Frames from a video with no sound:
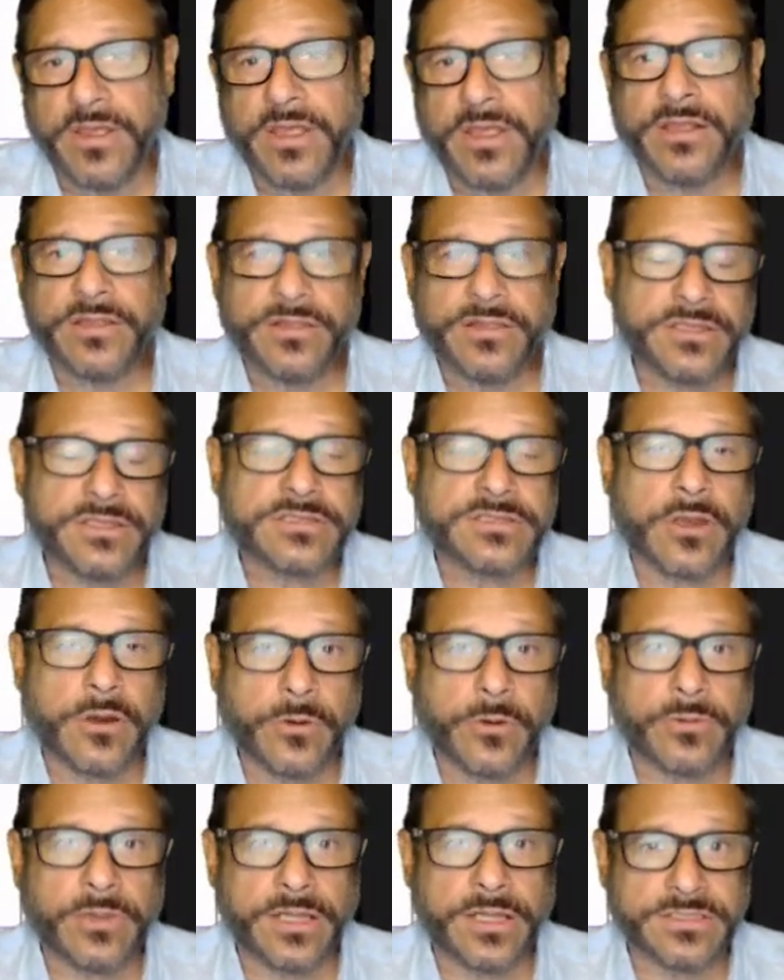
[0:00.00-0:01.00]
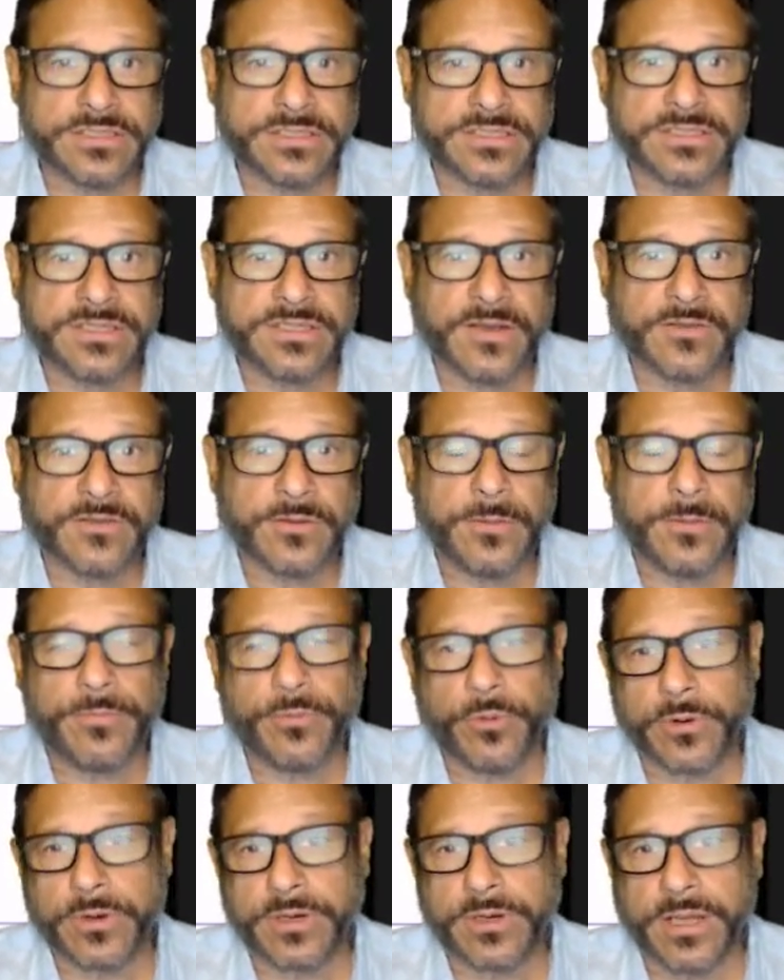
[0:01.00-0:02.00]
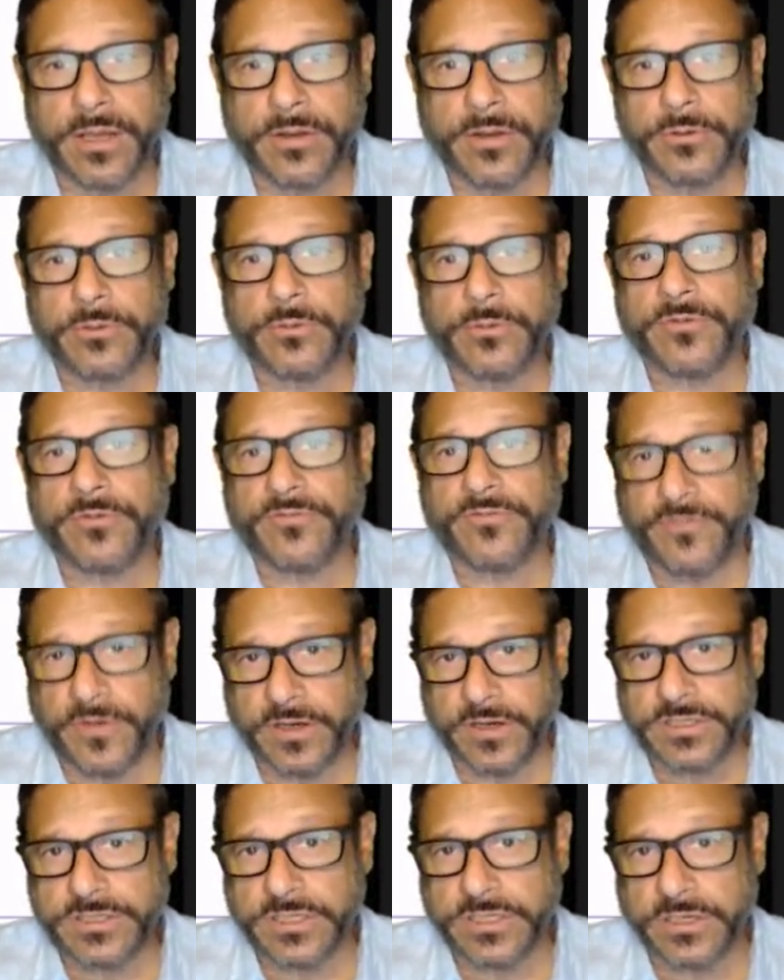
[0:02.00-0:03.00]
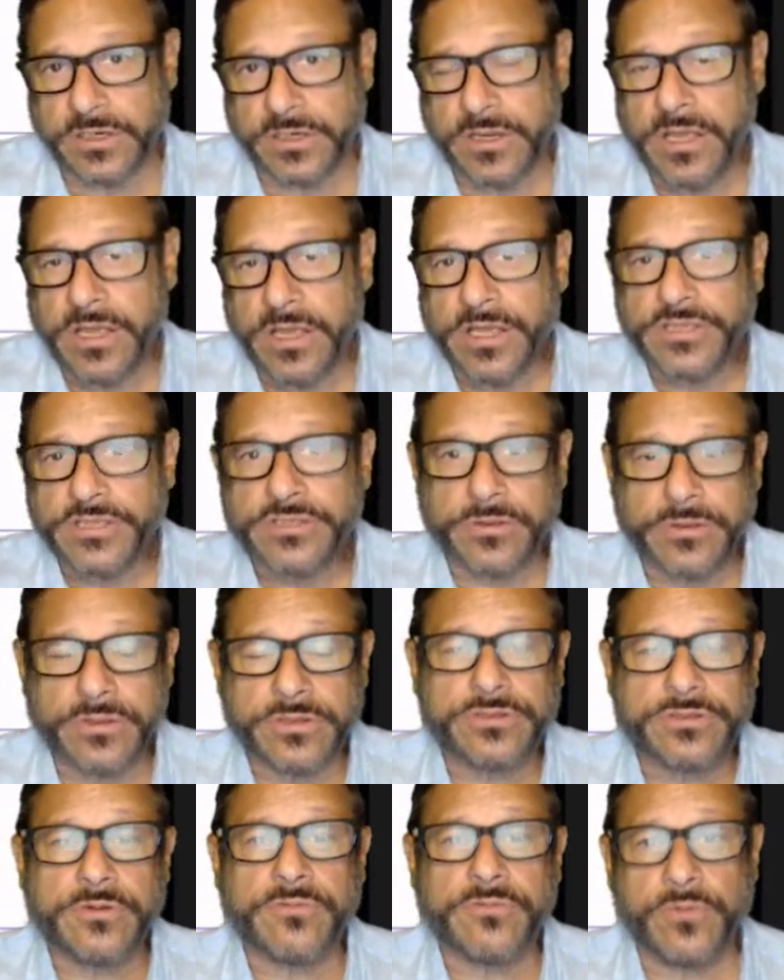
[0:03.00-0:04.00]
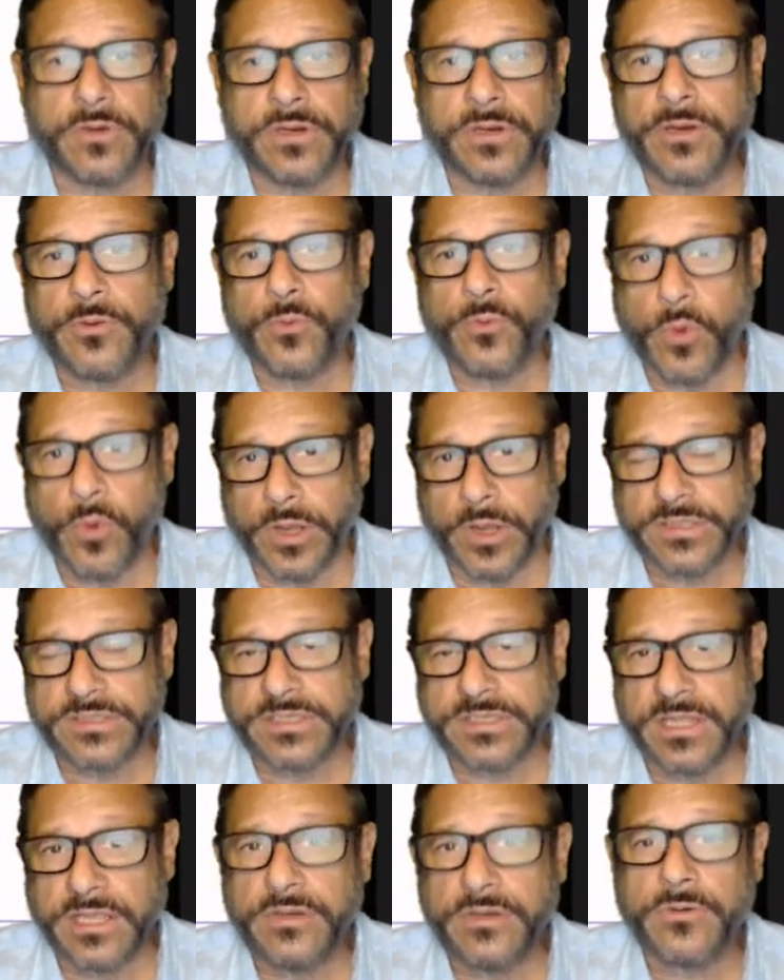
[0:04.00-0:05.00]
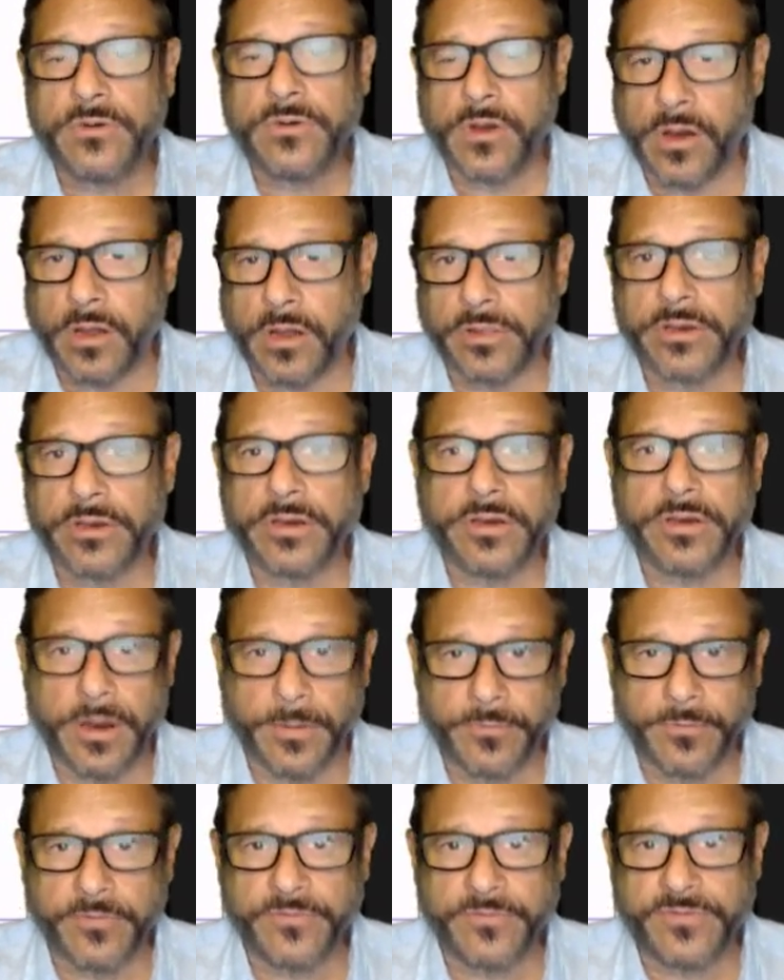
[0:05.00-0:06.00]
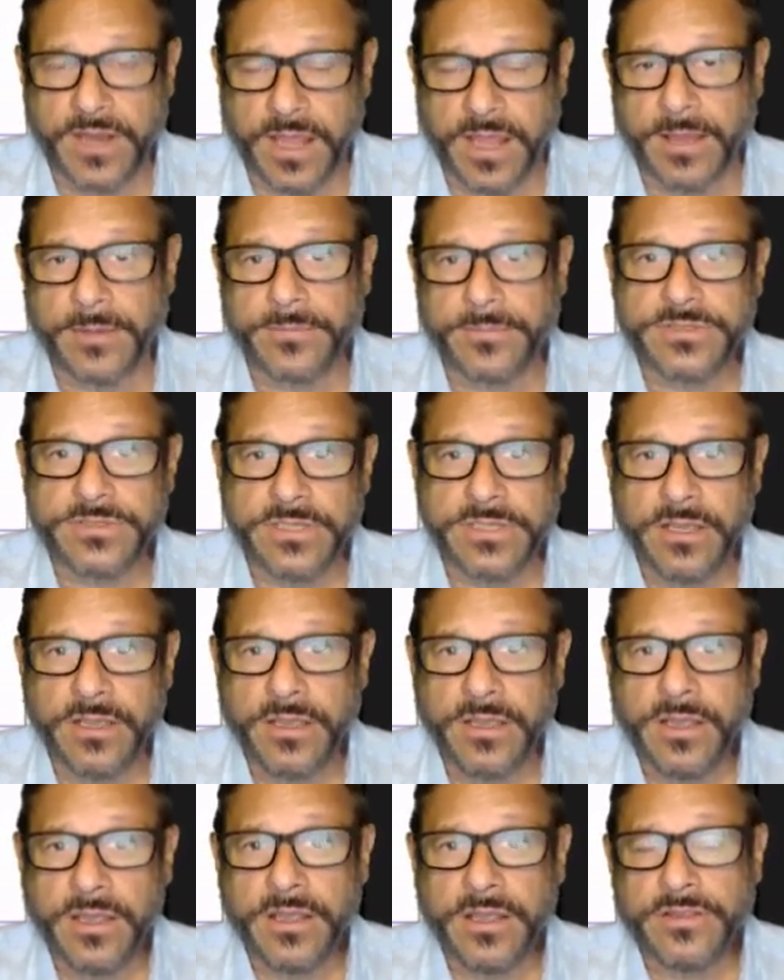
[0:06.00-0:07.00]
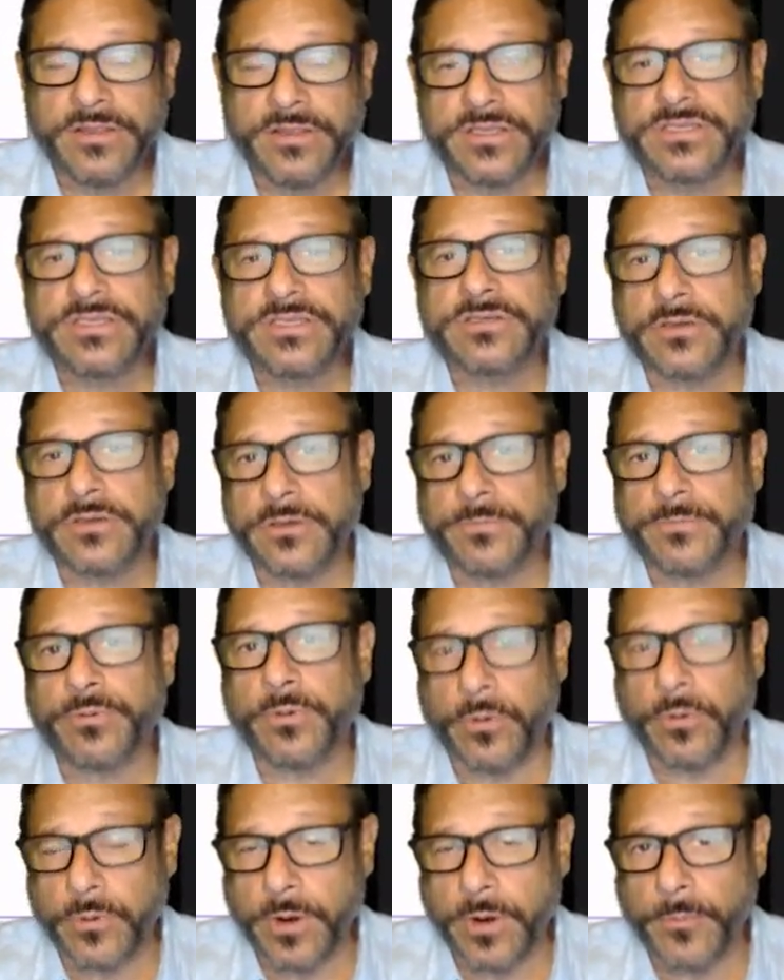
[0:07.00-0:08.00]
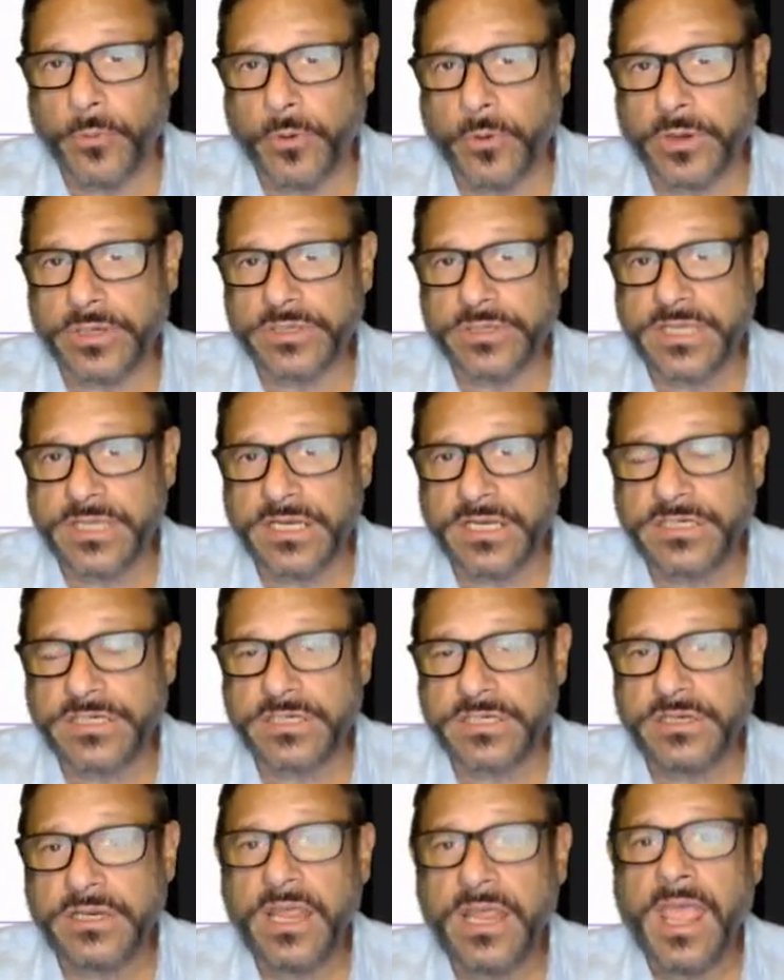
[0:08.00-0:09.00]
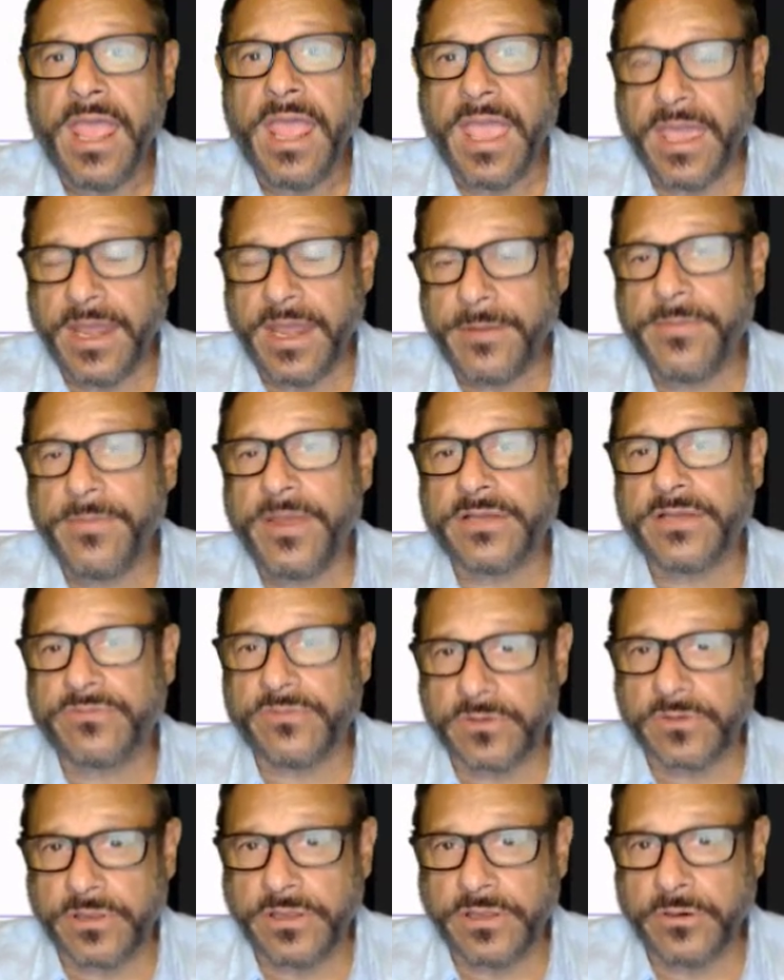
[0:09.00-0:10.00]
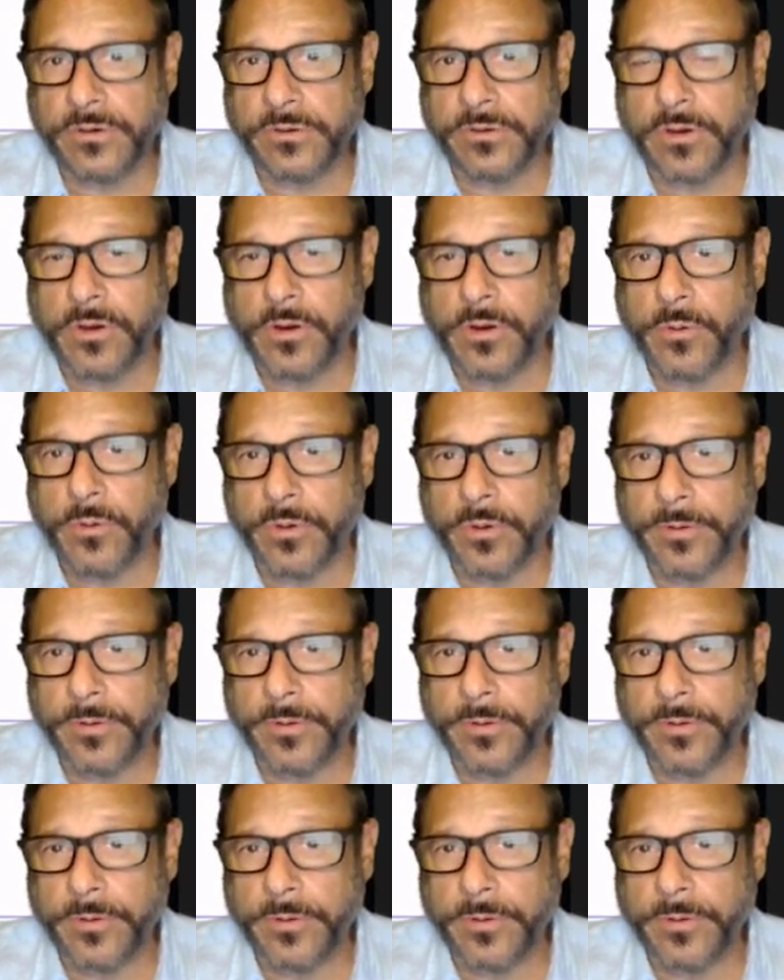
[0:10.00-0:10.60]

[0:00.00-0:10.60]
this code lends itself to be broken down into a function so that you've written it once and then you call it a number of times. This is good program organization, and it makes for cleaner code.